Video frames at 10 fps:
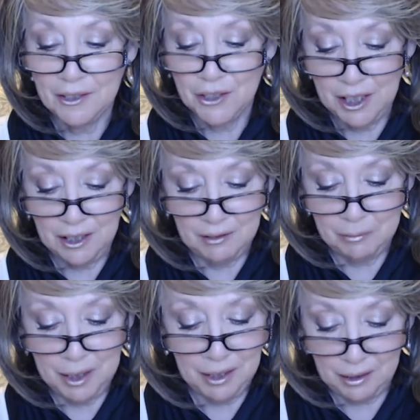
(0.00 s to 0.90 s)
shade
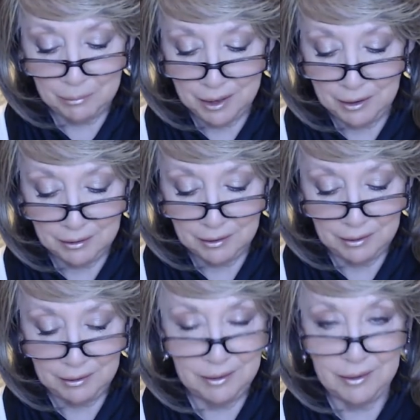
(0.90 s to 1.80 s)
of pink, but
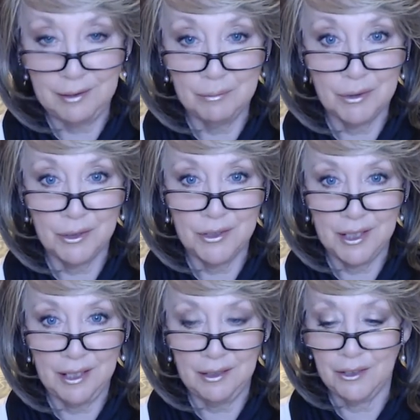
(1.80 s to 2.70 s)
in
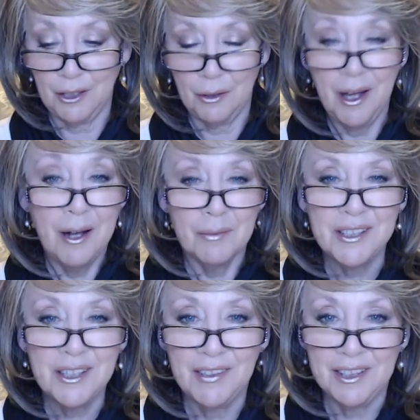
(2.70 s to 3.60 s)
person, I don't know.
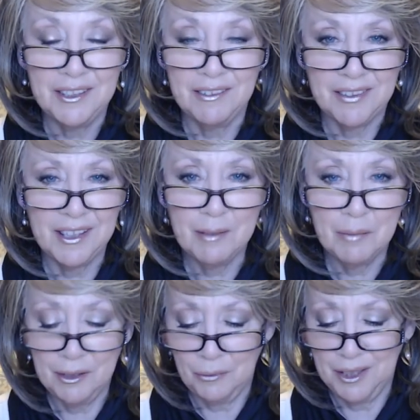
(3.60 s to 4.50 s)
Plus I really didn't think
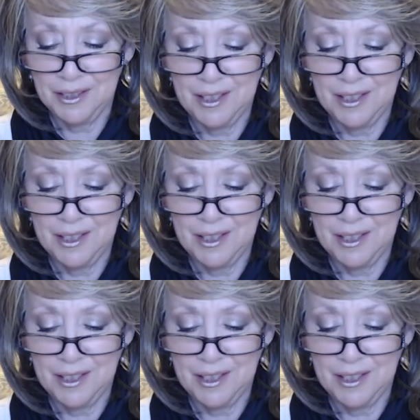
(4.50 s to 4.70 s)
about it when it said